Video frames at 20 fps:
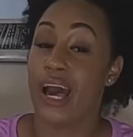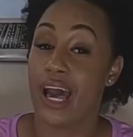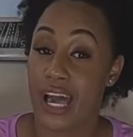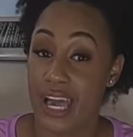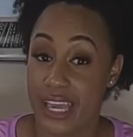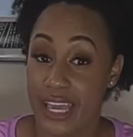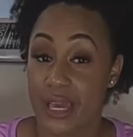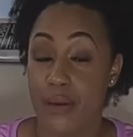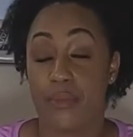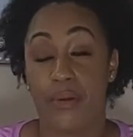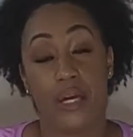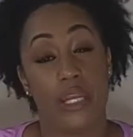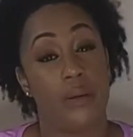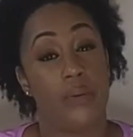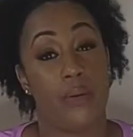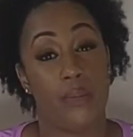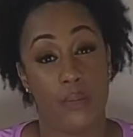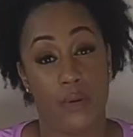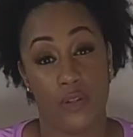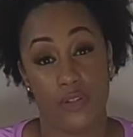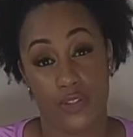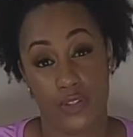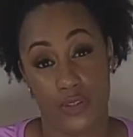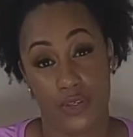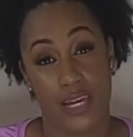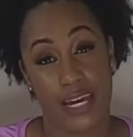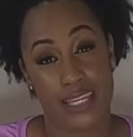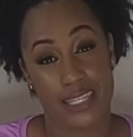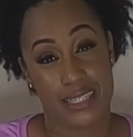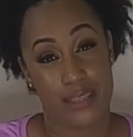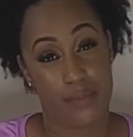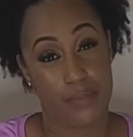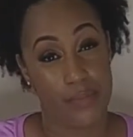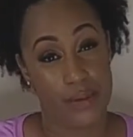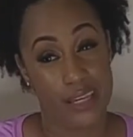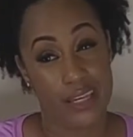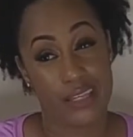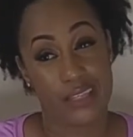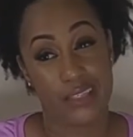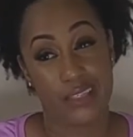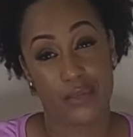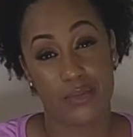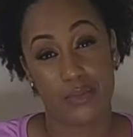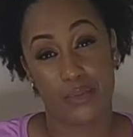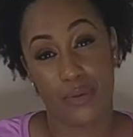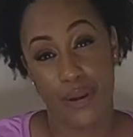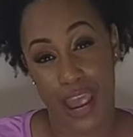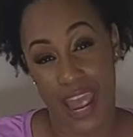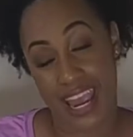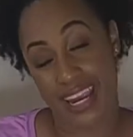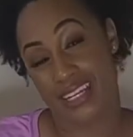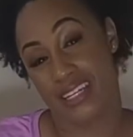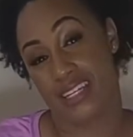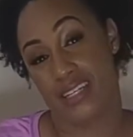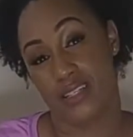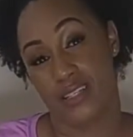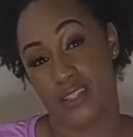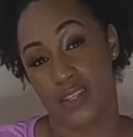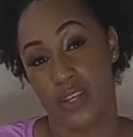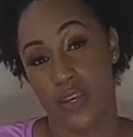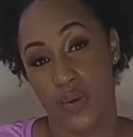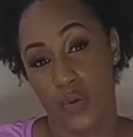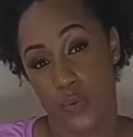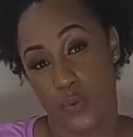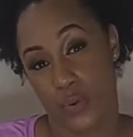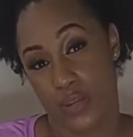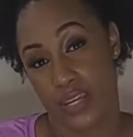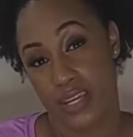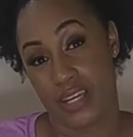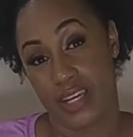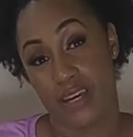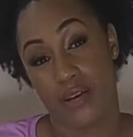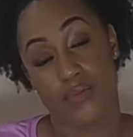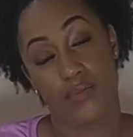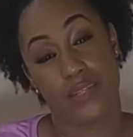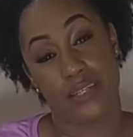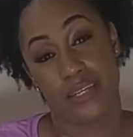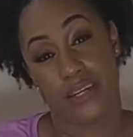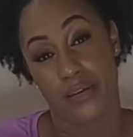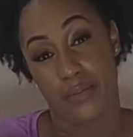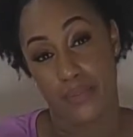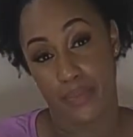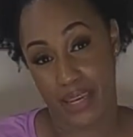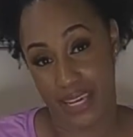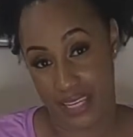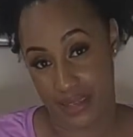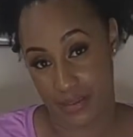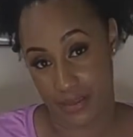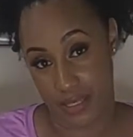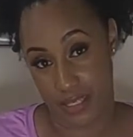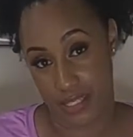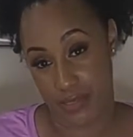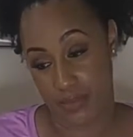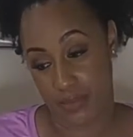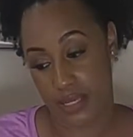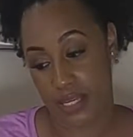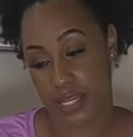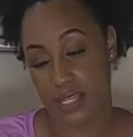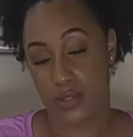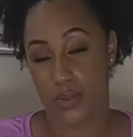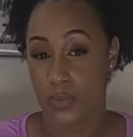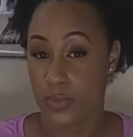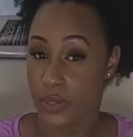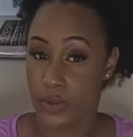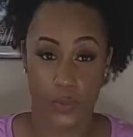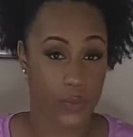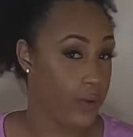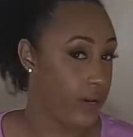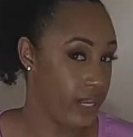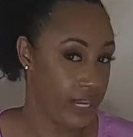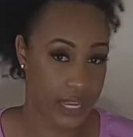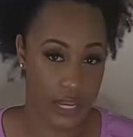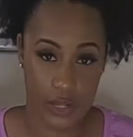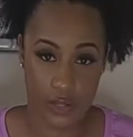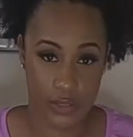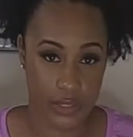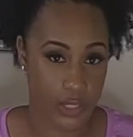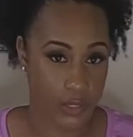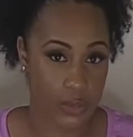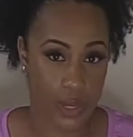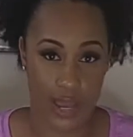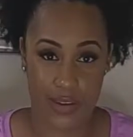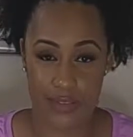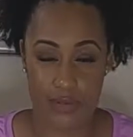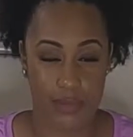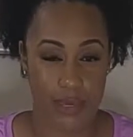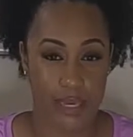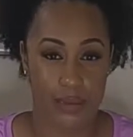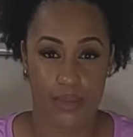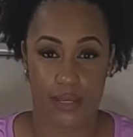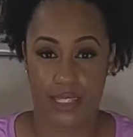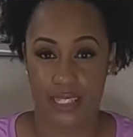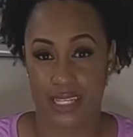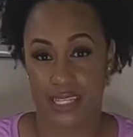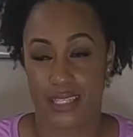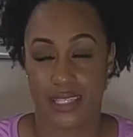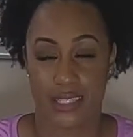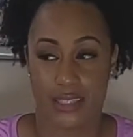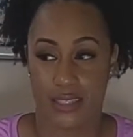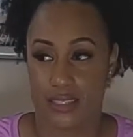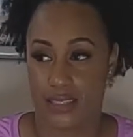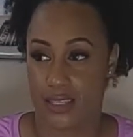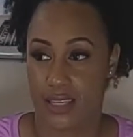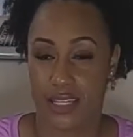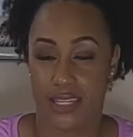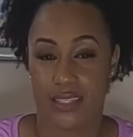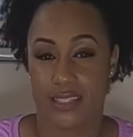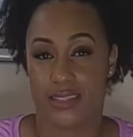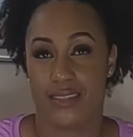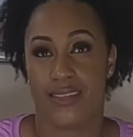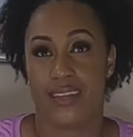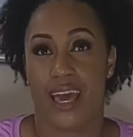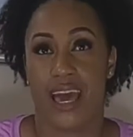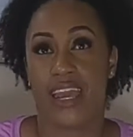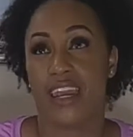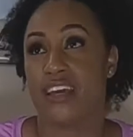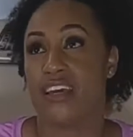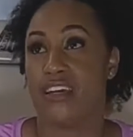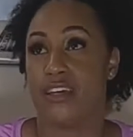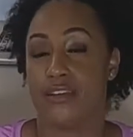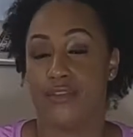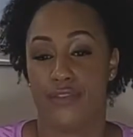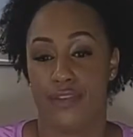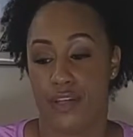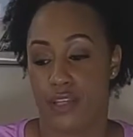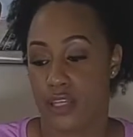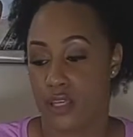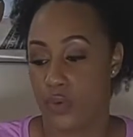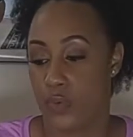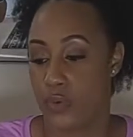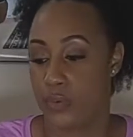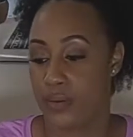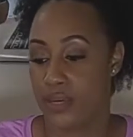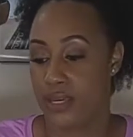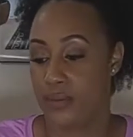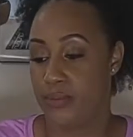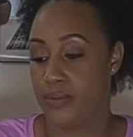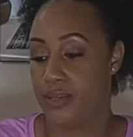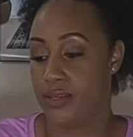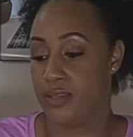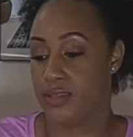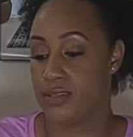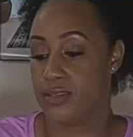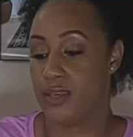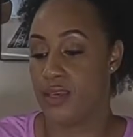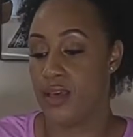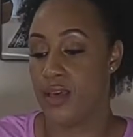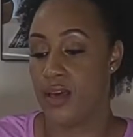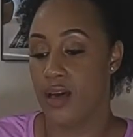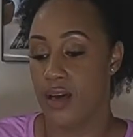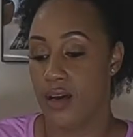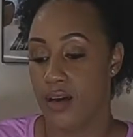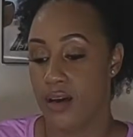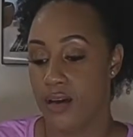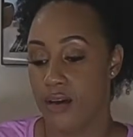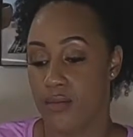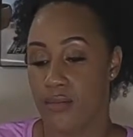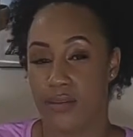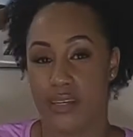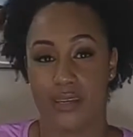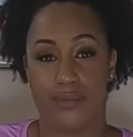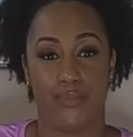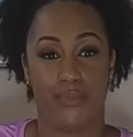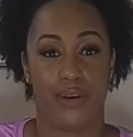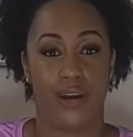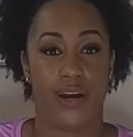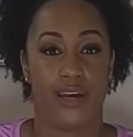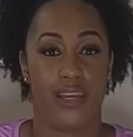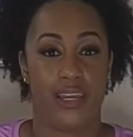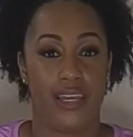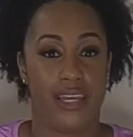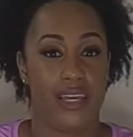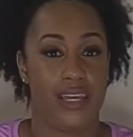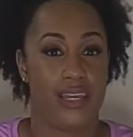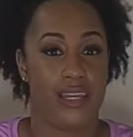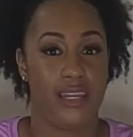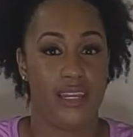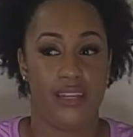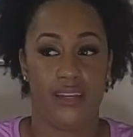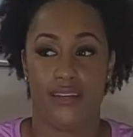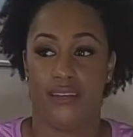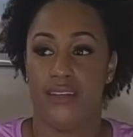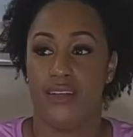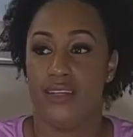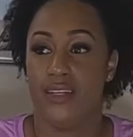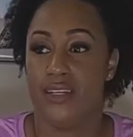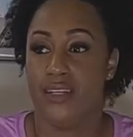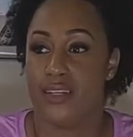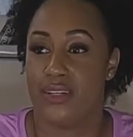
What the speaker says: I am going to promote to you guys the best practice when it comes to your babies because we want healthy, thriving babies. It's not a good feeling when babies get brought in and